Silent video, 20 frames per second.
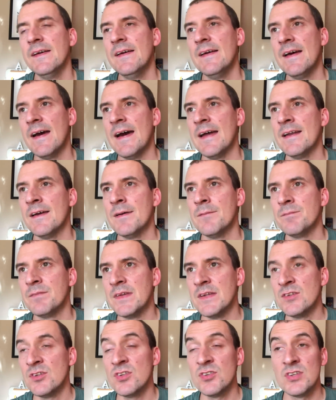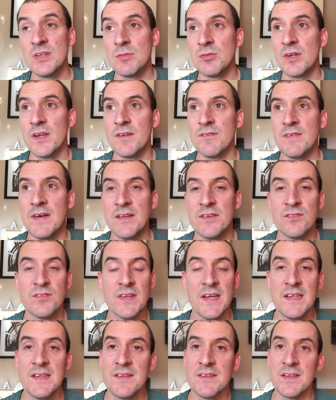And it just seems like the fans have
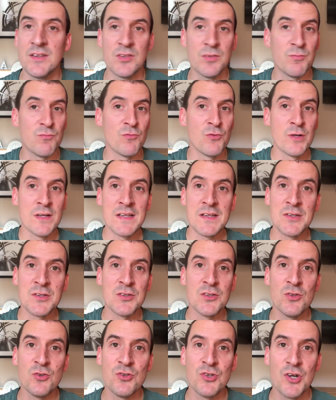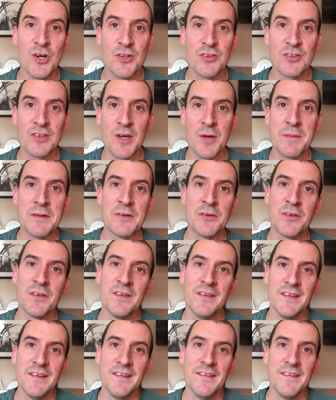taken, there's some really good new chance going on.
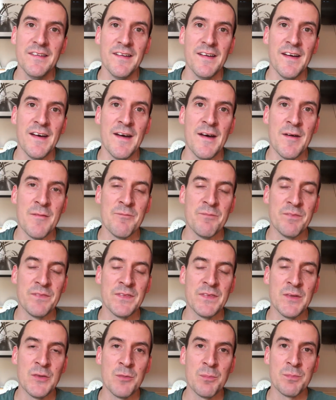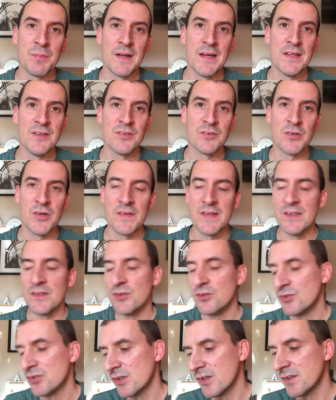New players have got their
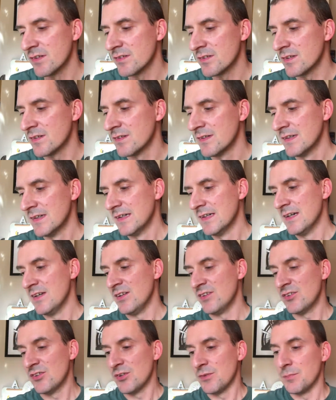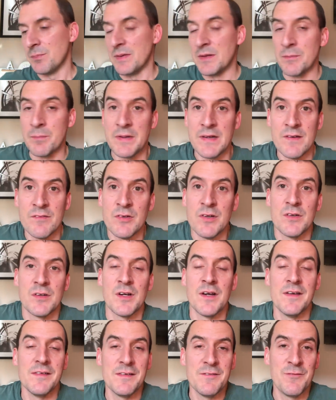new chance, and it's just been a bit of
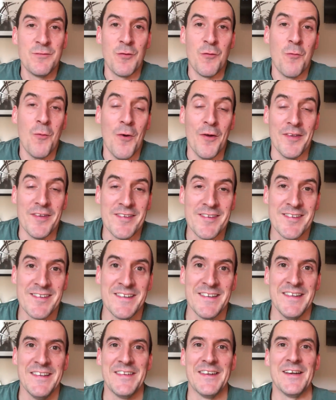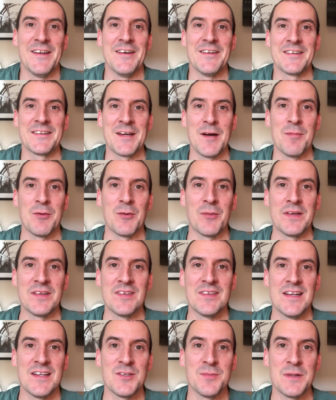a, for once, the last couple of
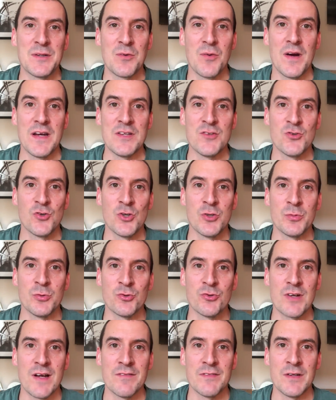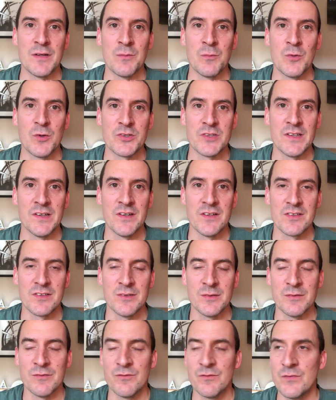weeks, it's actually been quite enjoyable travelling and watching
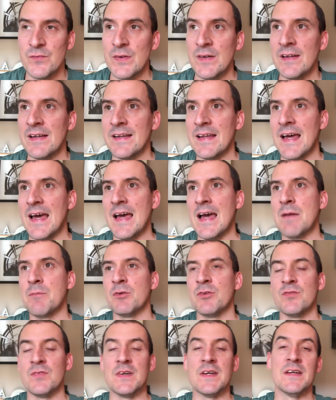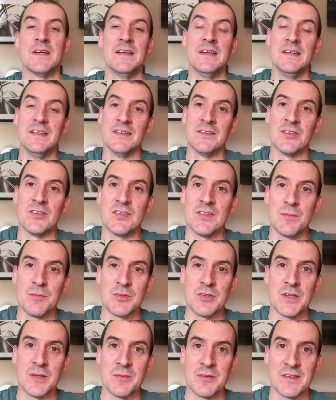Arsenal and feeling that atmosphere, because
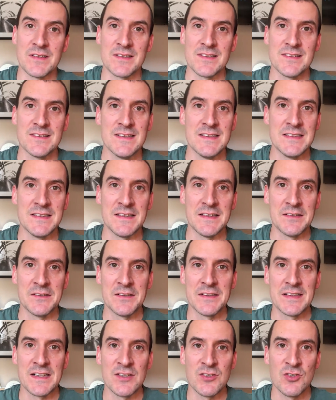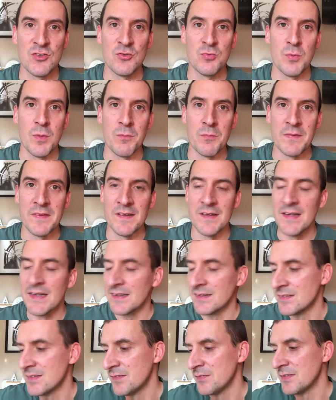sometimes, like I said, you can kind of get swamped with the
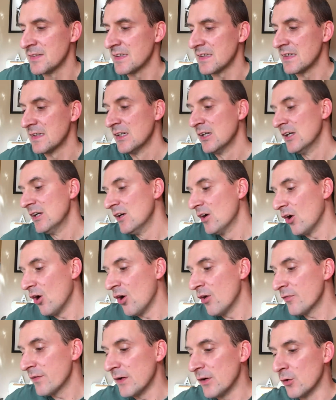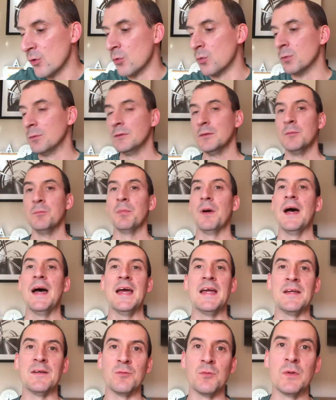negativity of it all. But
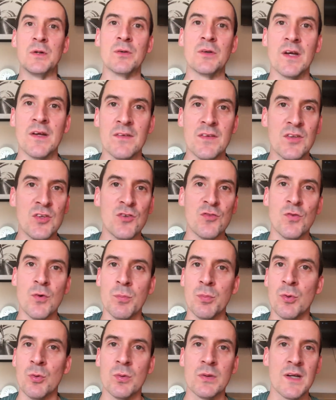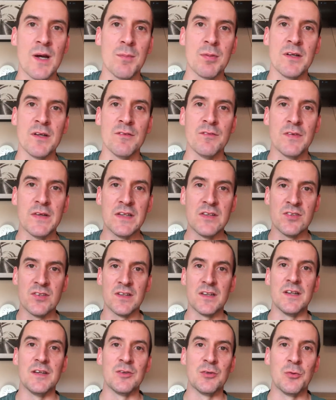hey, we all know this is football, a couple of
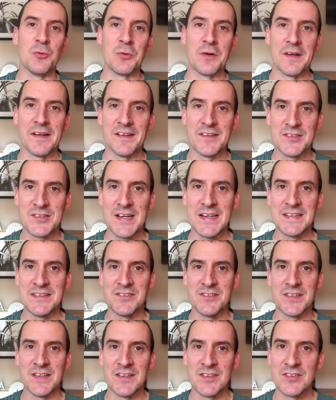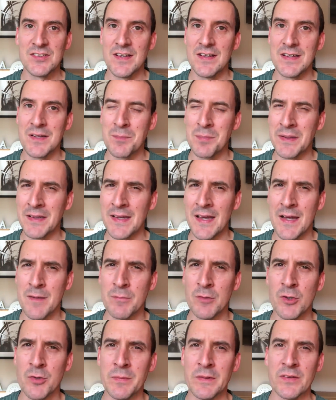defeats and it's all going to change, and there's certainly a big
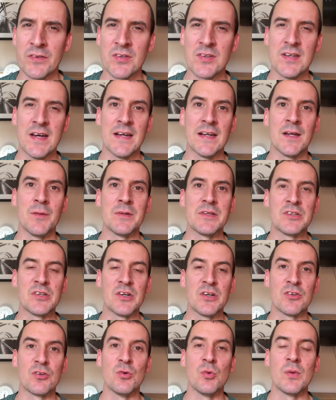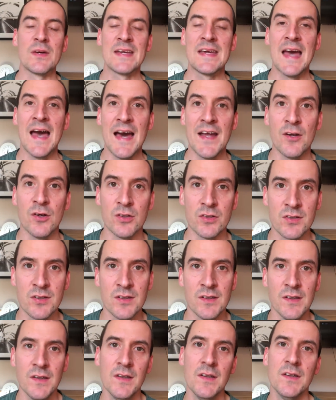game looming on Saturday which Arsenal cannot
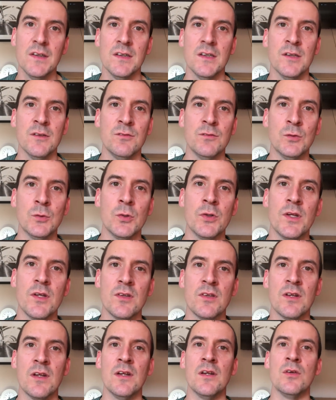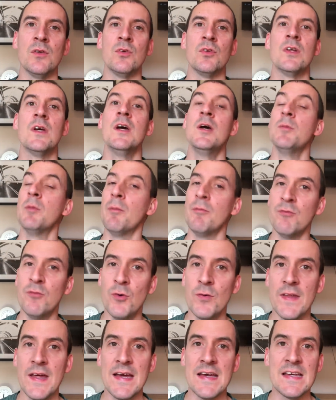afford to lose. But
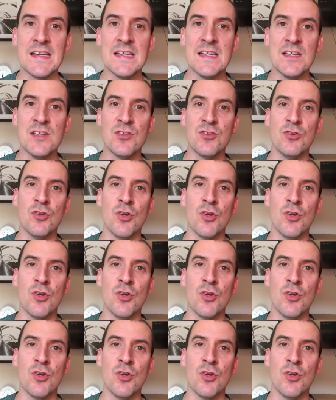before that, it is